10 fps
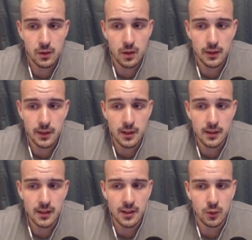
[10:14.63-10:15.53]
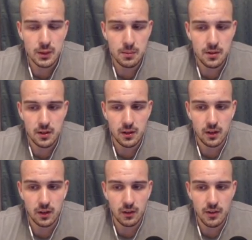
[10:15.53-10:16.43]
Healing Tide Totem,
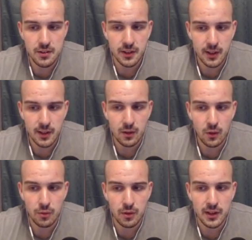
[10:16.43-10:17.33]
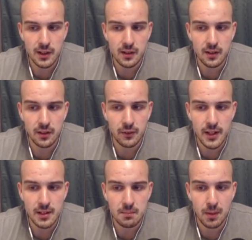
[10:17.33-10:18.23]
increase the healing of your healing
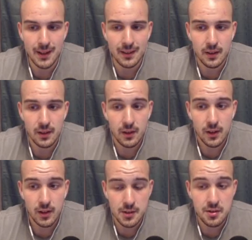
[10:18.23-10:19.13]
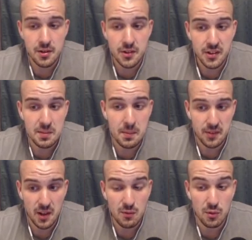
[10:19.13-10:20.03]
rain by
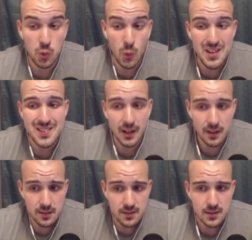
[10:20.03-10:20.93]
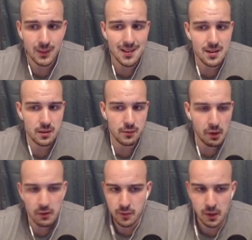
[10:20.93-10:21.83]
160% for 20 seconds. Now that is a
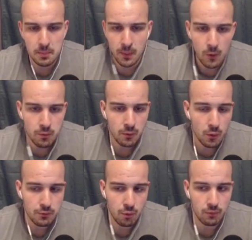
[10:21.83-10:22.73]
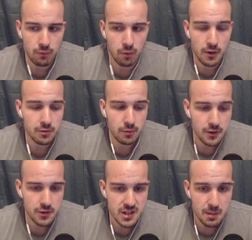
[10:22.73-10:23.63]
very, very powerful rune for
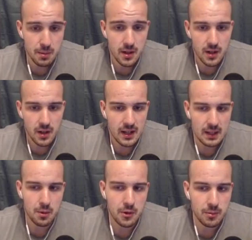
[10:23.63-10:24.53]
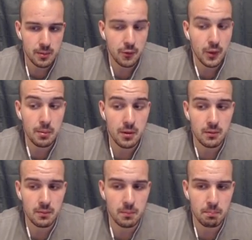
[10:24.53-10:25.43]
Restoration Shaman, and I would assume that's going to
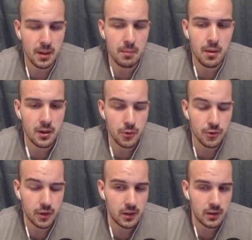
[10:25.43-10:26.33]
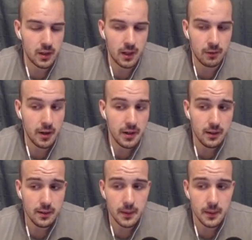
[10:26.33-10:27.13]
be primarily used in raiding.